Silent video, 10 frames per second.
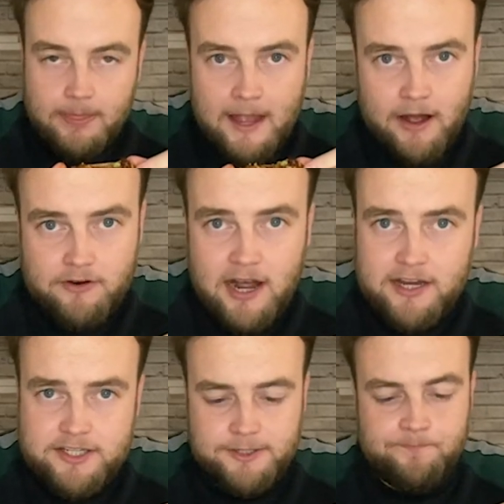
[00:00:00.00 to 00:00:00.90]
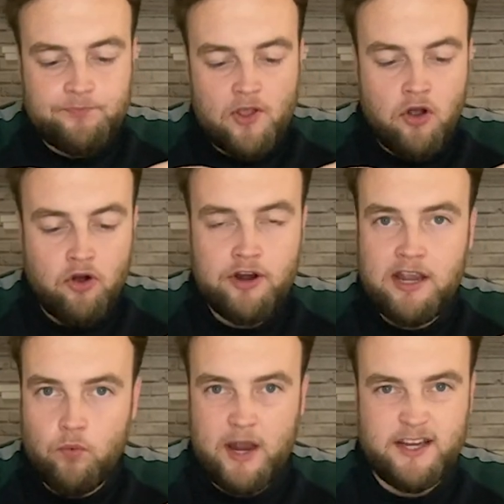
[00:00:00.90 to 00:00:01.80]
how nice honey
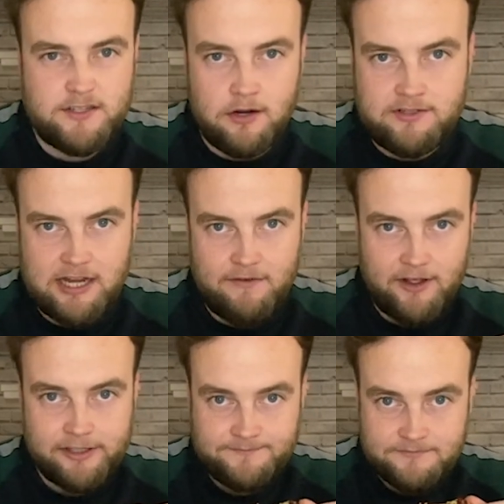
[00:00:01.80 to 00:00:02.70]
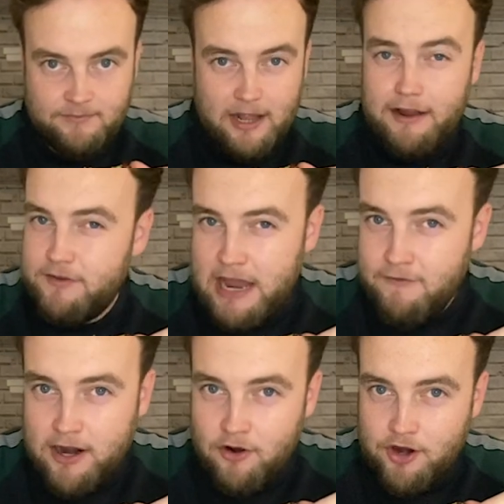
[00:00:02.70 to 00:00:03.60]
and wings go together. Like if you
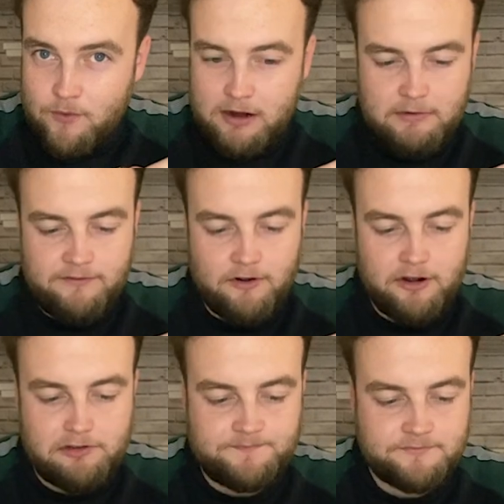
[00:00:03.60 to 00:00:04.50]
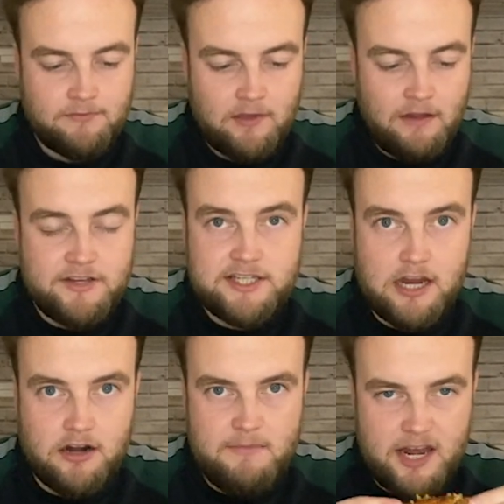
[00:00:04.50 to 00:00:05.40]
never had a honey wing before, if you see it
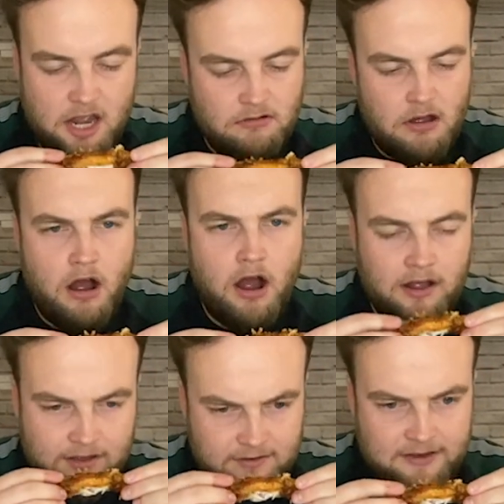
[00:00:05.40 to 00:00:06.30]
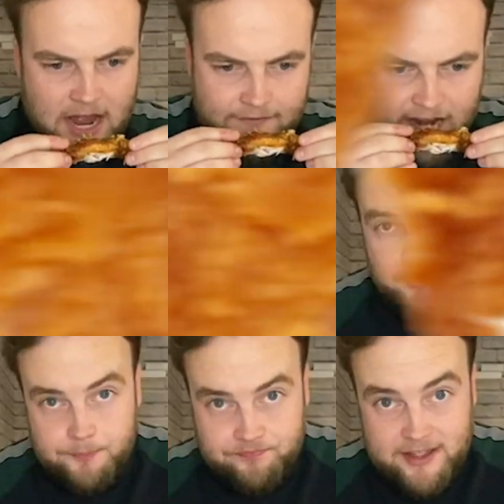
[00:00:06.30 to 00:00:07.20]
on a menu, oh, dive in.
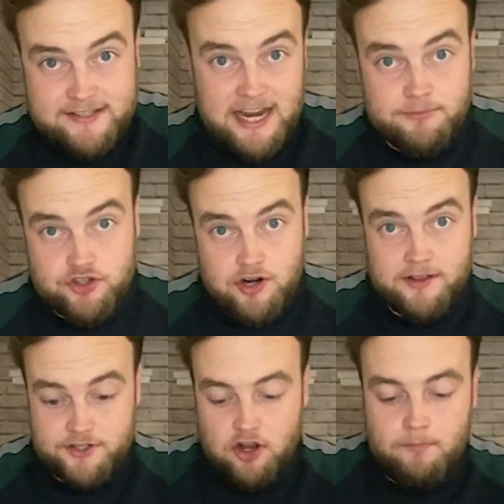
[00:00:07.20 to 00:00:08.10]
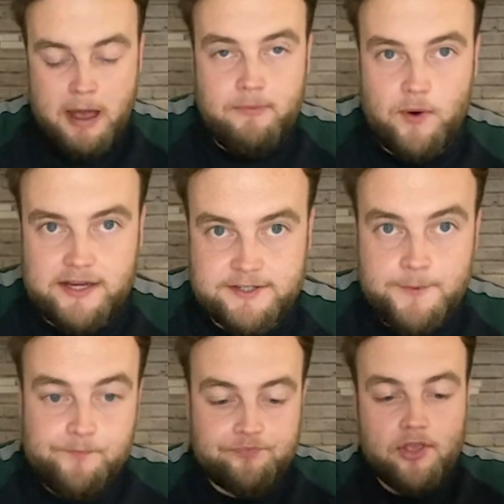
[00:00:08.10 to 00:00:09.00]
Now, it's time to try the salt and pepper wings.
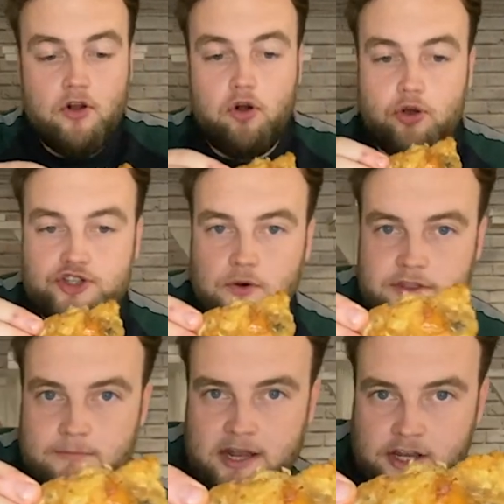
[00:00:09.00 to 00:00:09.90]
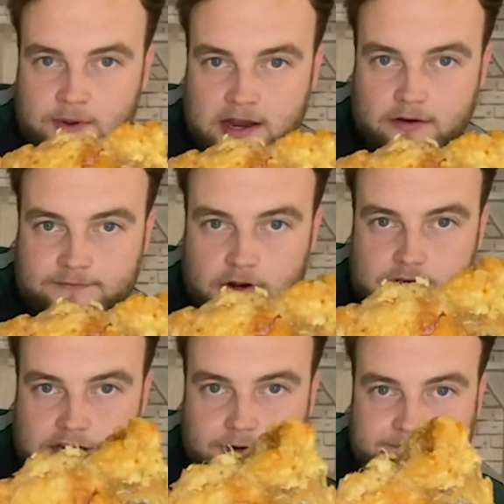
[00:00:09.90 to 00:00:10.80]
Also on the menu here at Pho
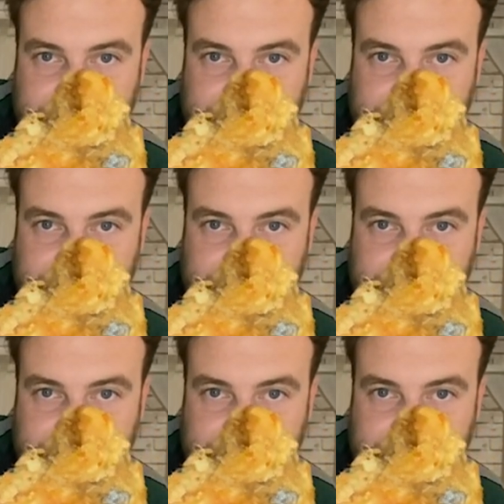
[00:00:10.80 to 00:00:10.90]
Cue.